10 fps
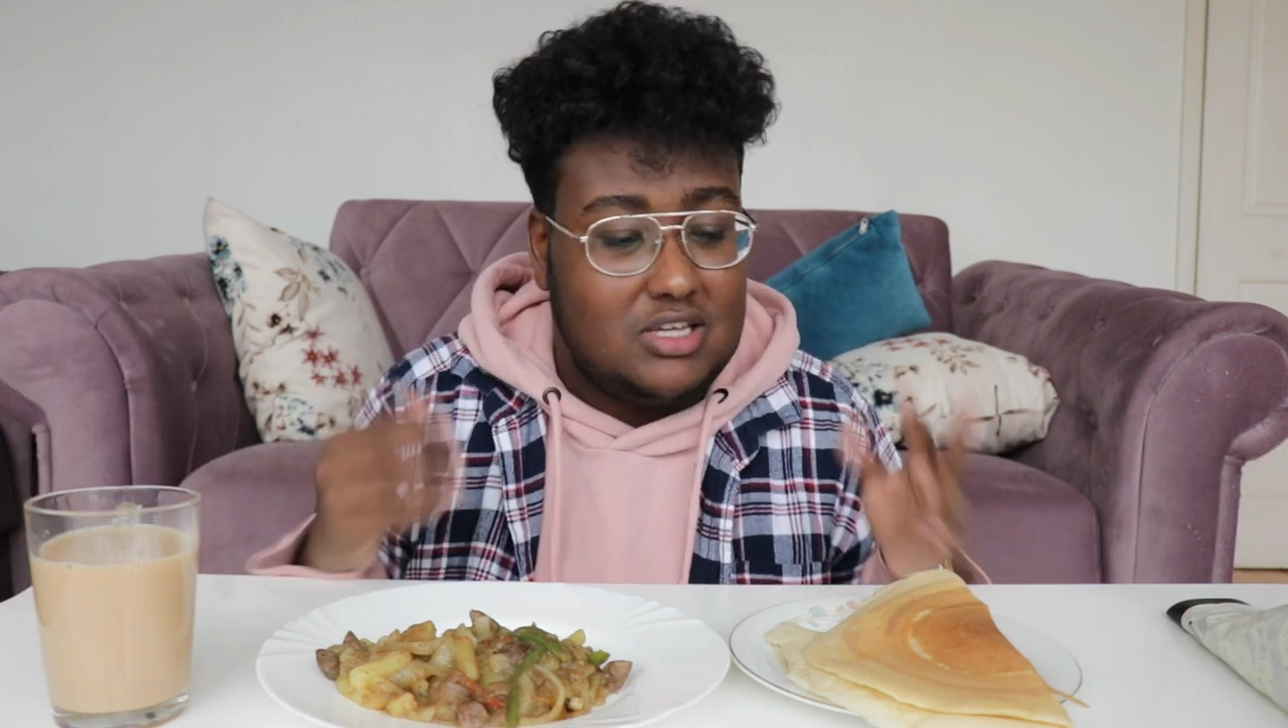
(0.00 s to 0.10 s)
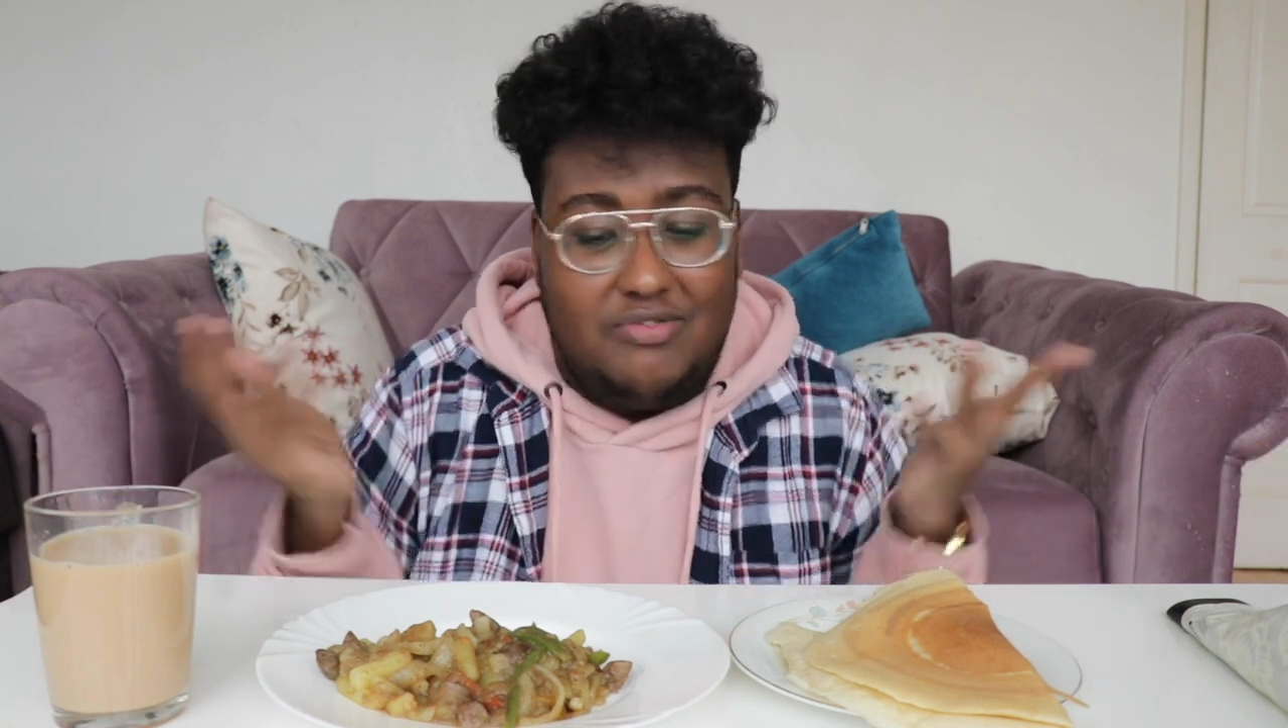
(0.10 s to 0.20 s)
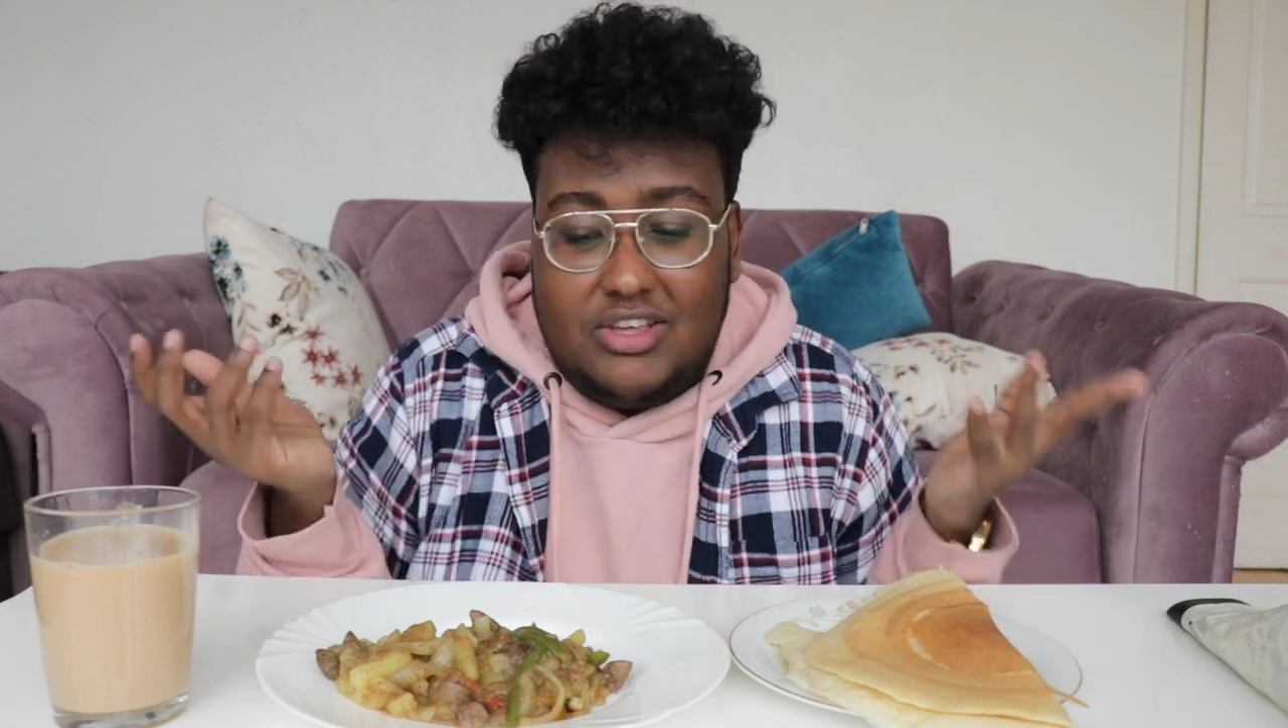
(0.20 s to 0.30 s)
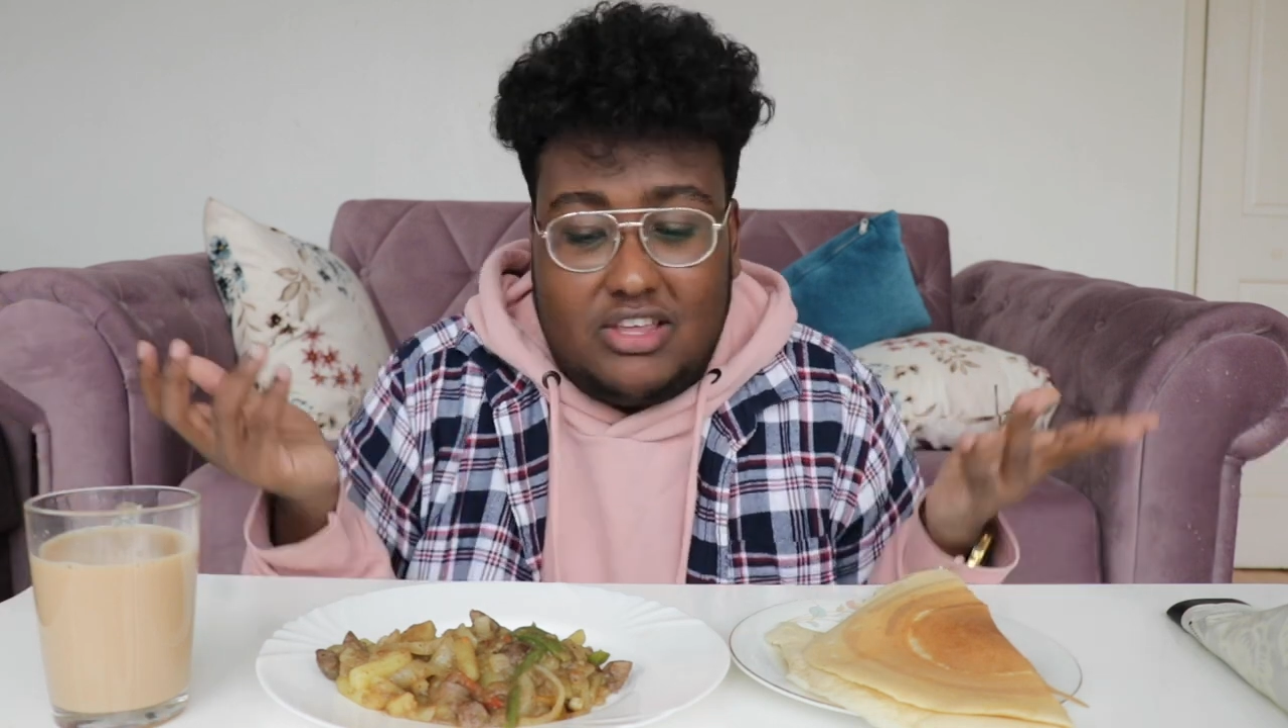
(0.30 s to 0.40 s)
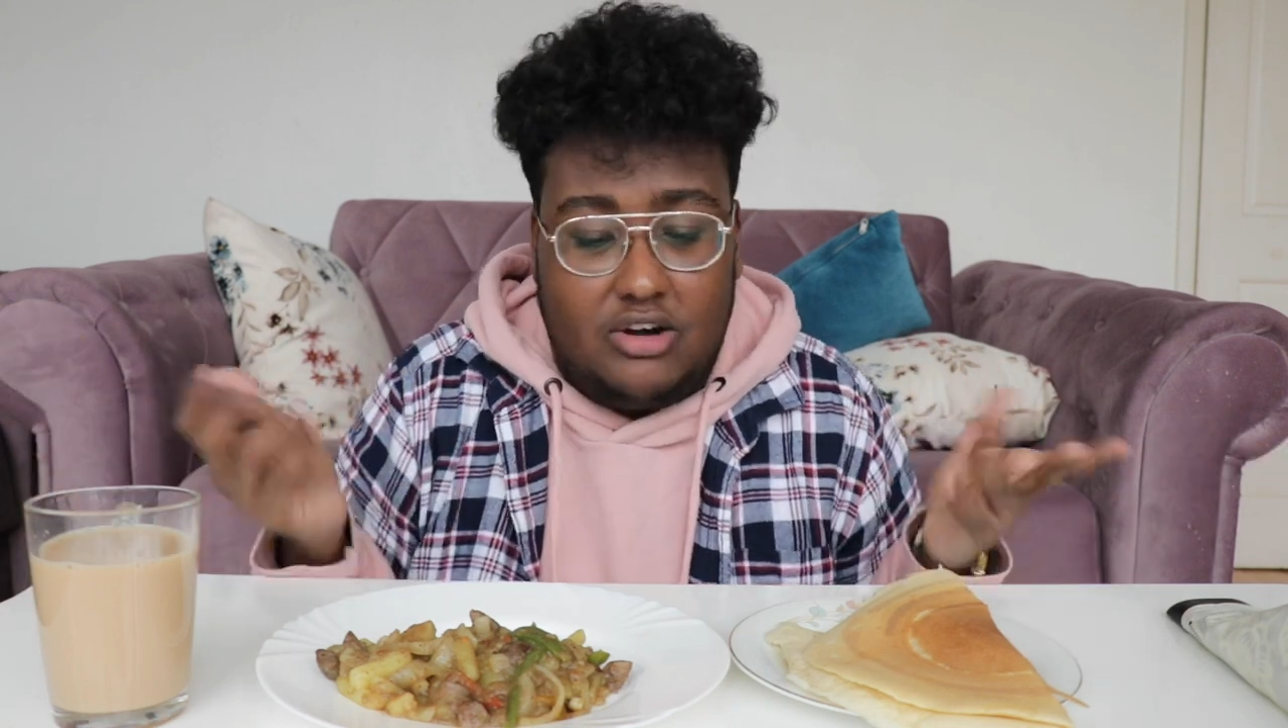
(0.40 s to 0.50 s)
so
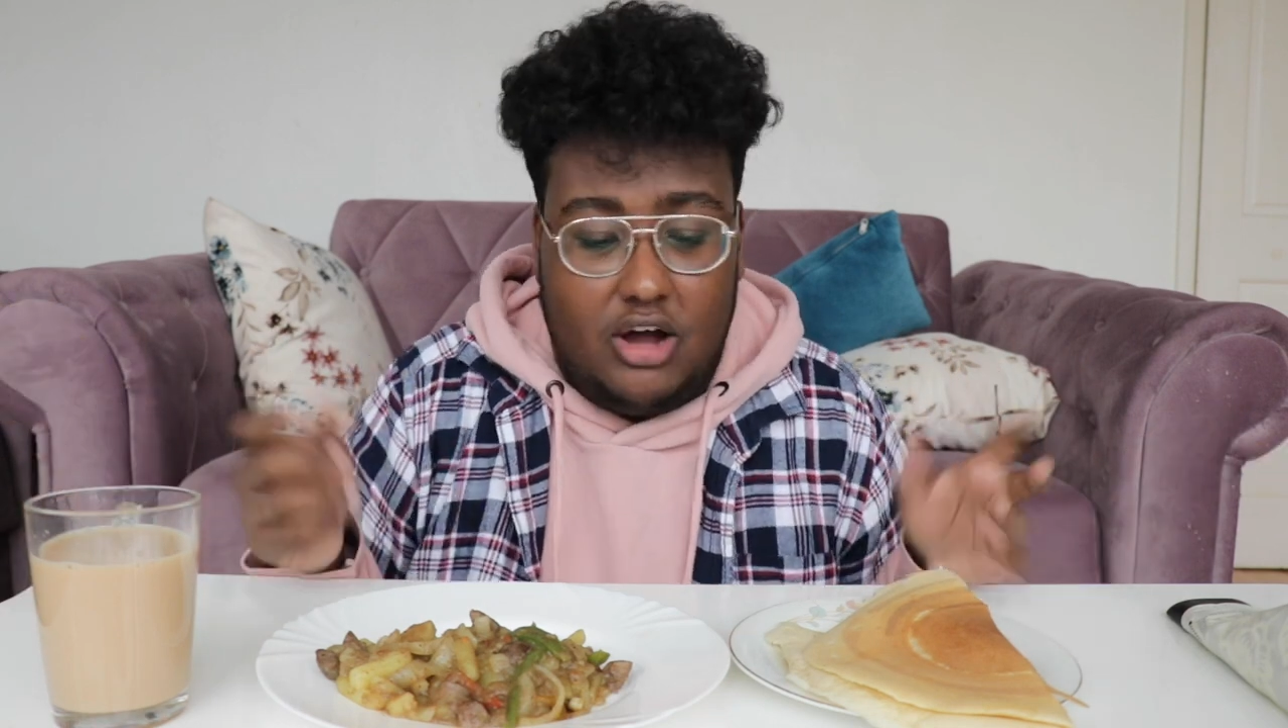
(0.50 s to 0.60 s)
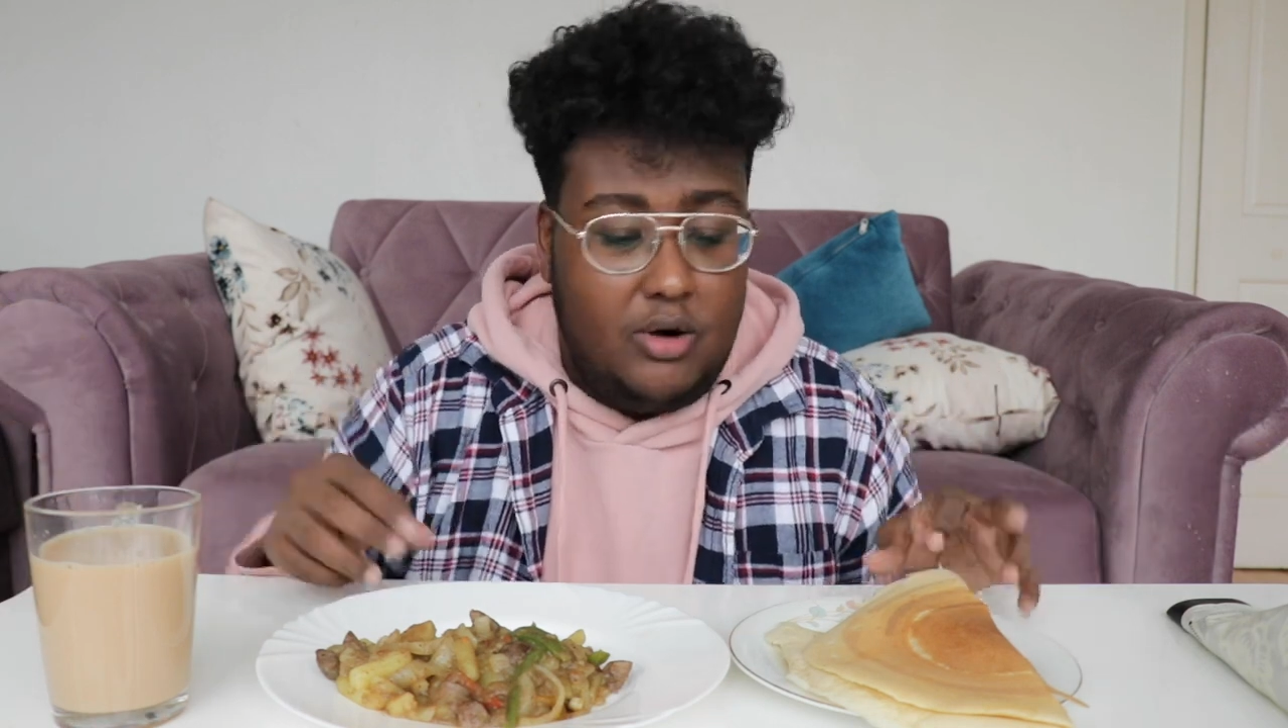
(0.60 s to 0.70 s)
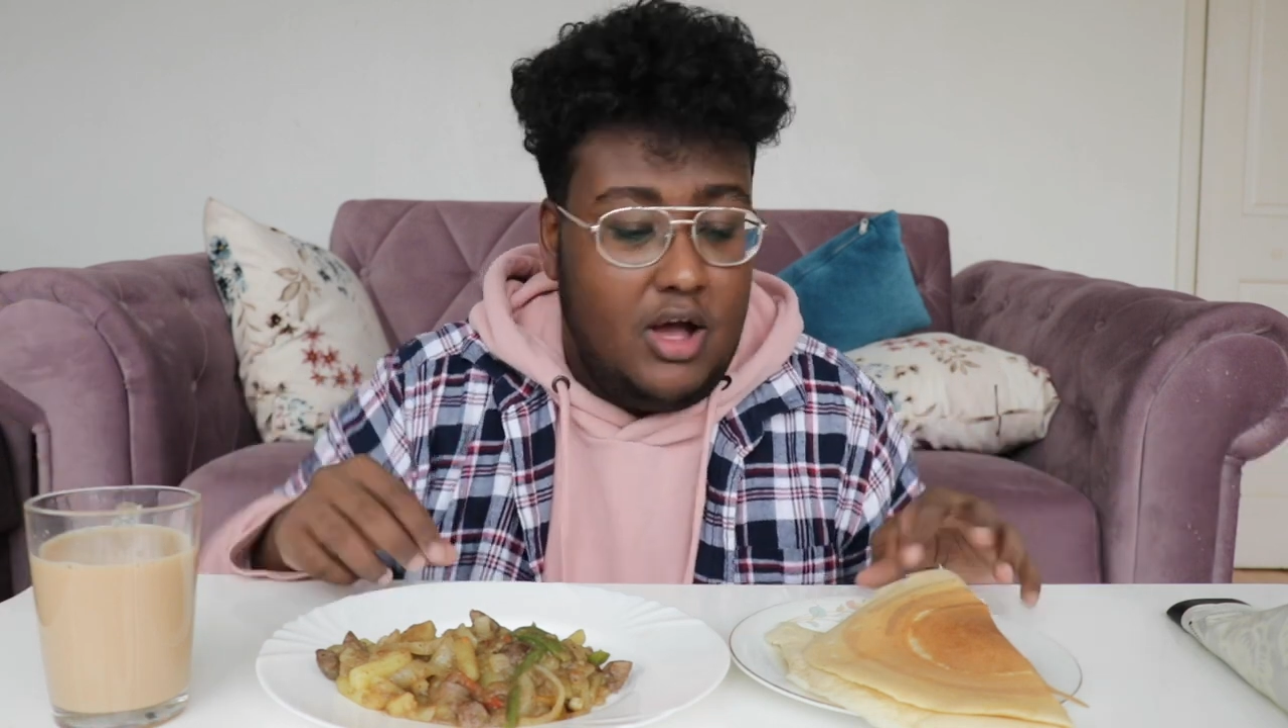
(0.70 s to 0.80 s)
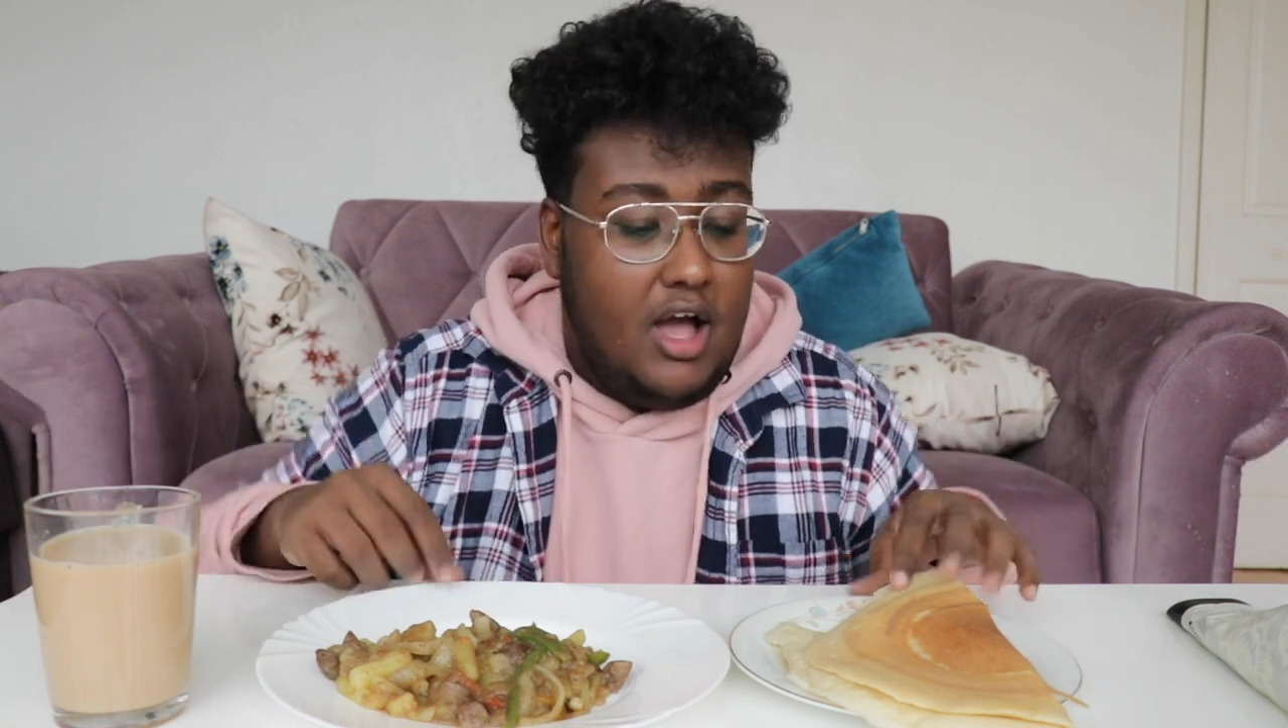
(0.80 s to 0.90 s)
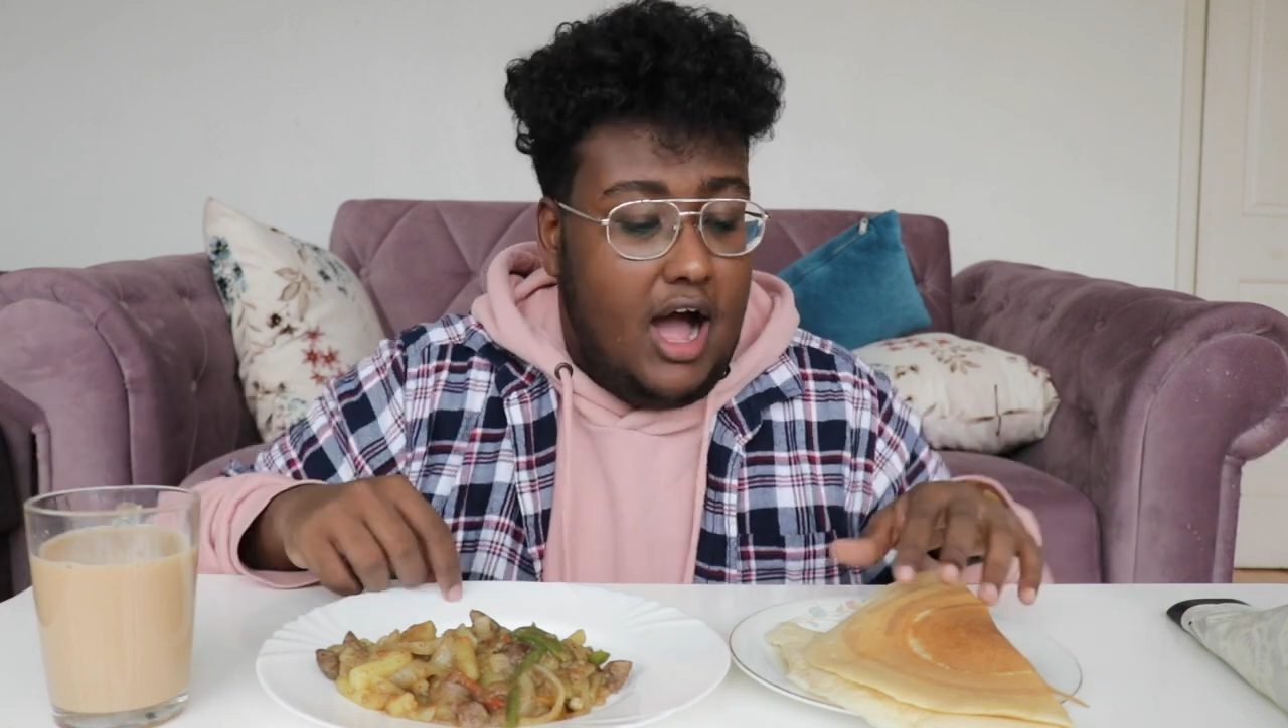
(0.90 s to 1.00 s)
if you didn't know.